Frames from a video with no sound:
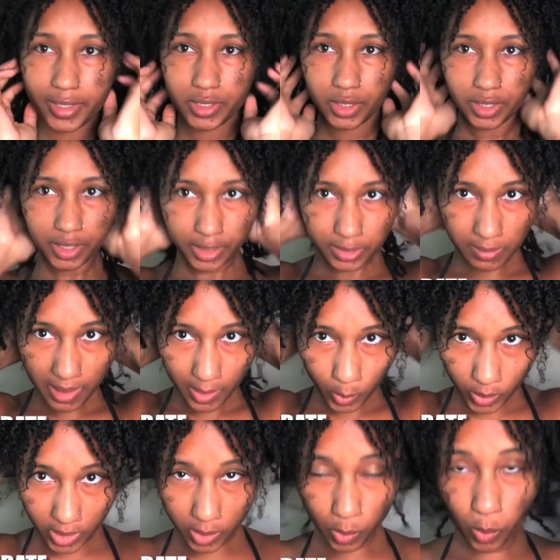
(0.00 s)
so here is my
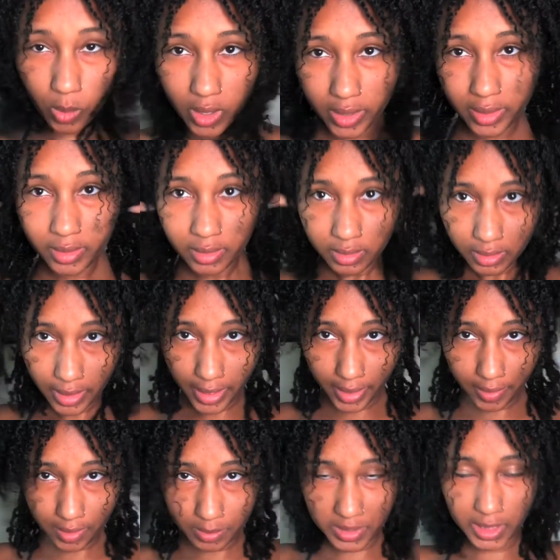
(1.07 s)
week 1
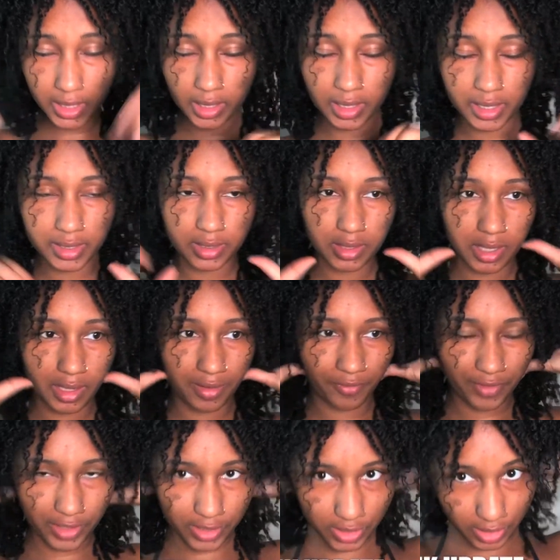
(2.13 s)
hair update. I
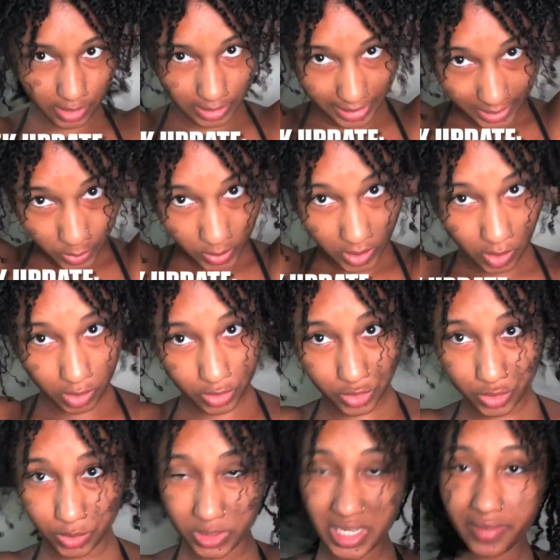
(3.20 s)
finished last week on
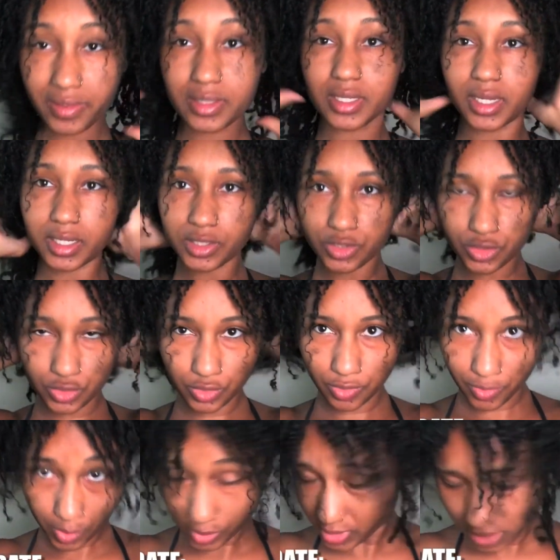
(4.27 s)
June 7th. Today is June
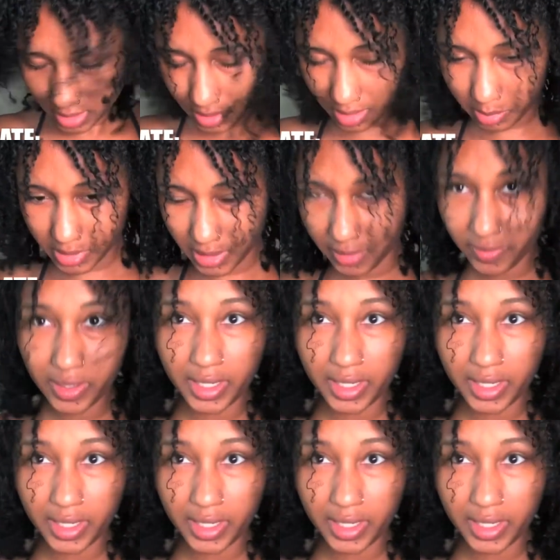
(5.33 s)
14th, I believe.